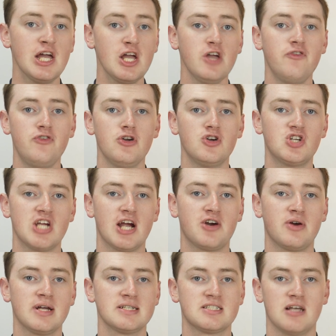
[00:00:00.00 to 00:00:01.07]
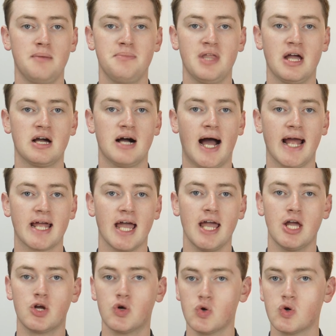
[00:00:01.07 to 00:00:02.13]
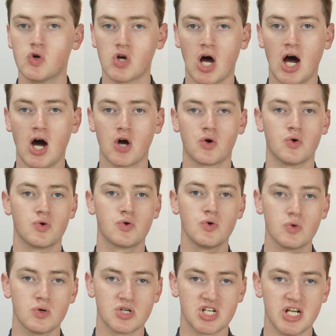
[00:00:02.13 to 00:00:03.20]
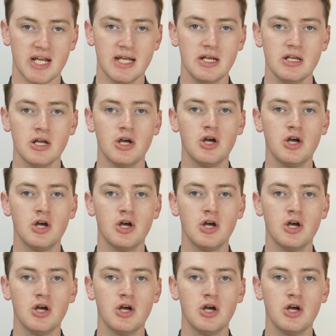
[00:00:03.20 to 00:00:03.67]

If you're sharing something like a Google Doc or Google Sheet,